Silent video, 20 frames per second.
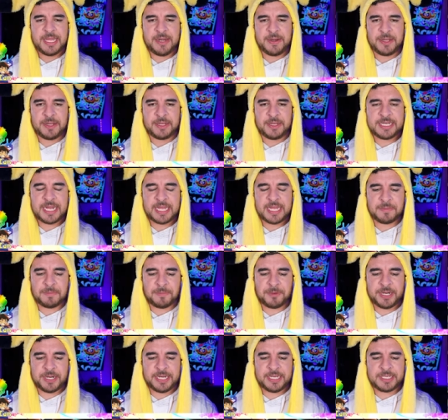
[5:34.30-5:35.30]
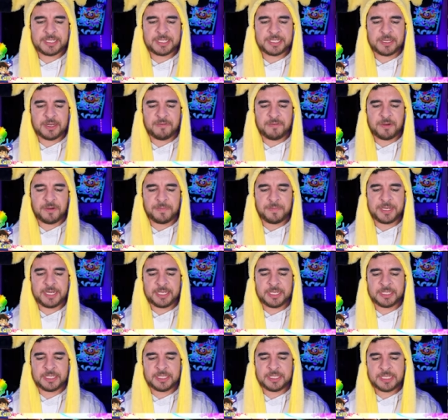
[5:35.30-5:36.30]
There we go. It's not the prettiest of
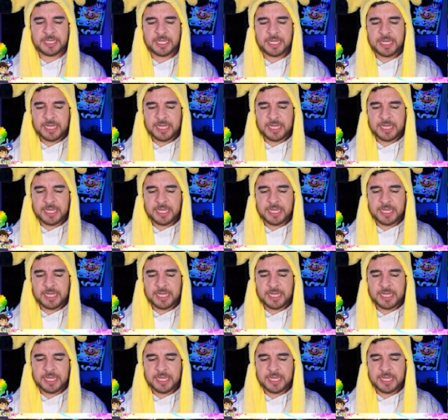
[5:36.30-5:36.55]
openings.